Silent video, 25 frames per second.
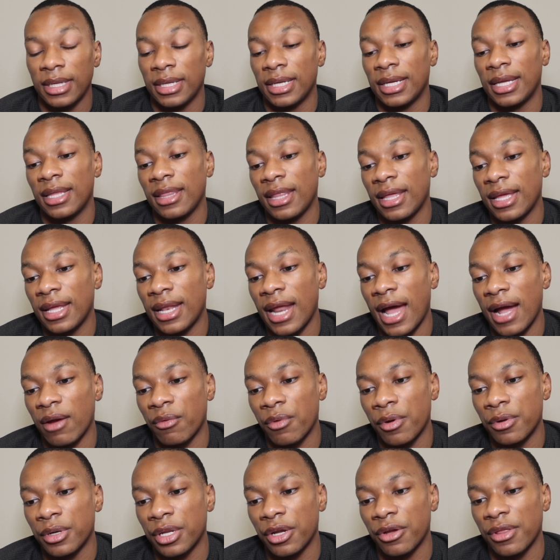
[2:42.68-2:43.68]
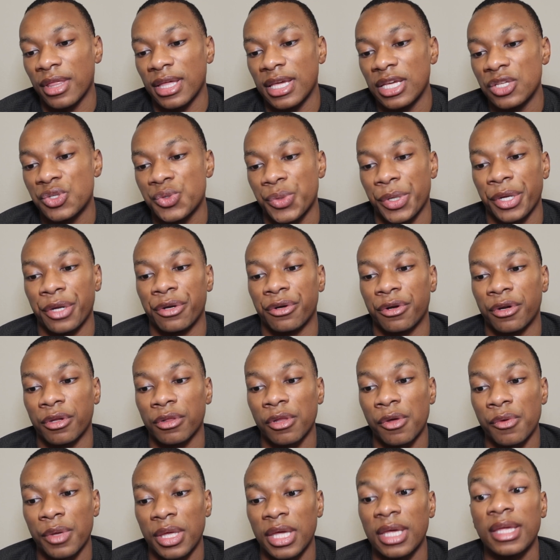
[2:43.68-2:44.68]
And then I wrote in here that he triggered her
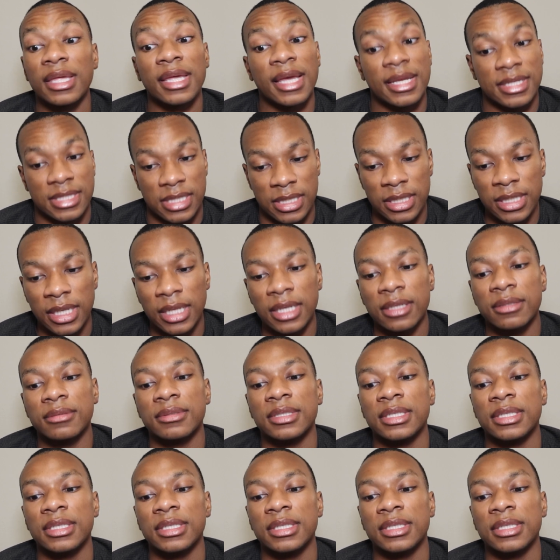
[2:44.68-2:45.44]
low-key. Yes, he did.